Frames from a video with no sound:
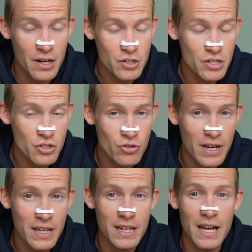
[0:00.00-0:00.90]
Not just
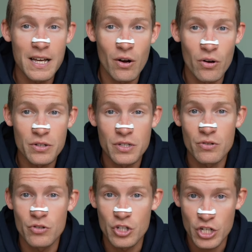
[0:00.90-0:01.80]
track it, I
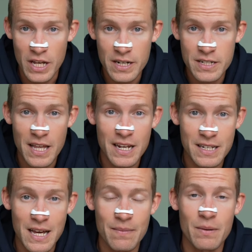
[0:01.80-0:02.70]
also changed and
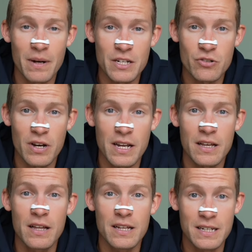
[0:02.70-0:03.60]
adapted my
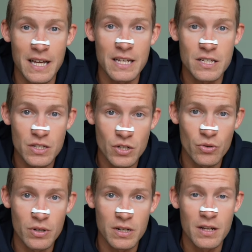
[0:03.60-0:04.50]
training days
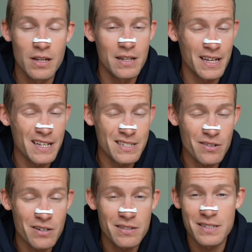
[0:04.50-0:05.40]
to it. Like I
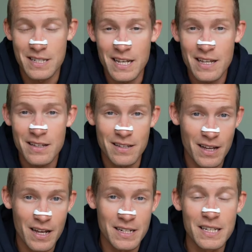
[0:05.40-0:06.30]
started
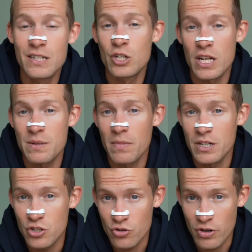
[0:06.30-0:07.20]
saying, I didn't change
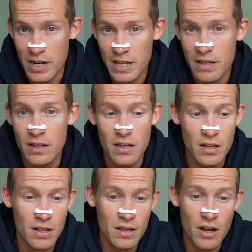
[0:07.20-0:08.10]
my training
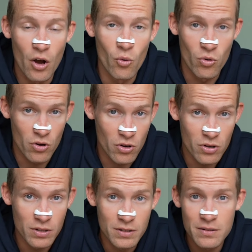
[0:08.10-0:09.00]

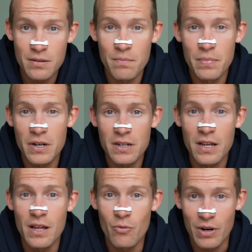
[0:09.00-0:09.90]
overall,
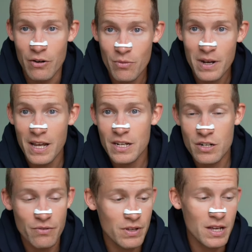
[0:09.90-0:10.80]
but whenever my
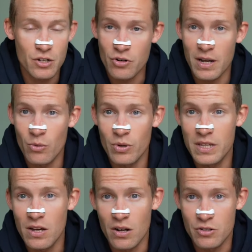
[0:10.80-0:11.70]
HRV, I triggered
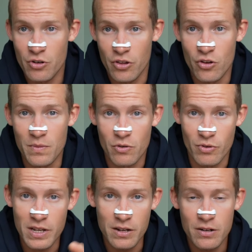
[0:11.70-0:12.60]
with the Ultrahuman
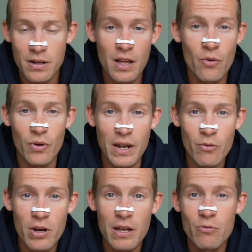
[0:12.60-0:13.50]
Ring here,
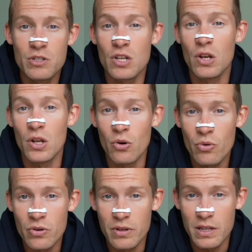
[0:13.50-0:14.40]
whenever it was
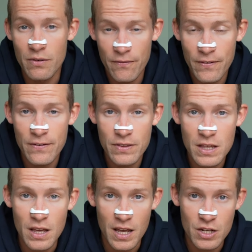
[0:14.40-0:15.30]
lower than
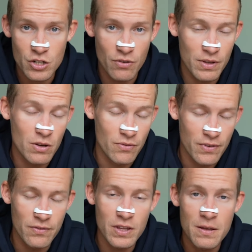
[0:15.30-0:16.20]
50 HRV or
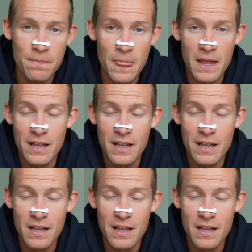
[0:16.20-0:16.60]
50,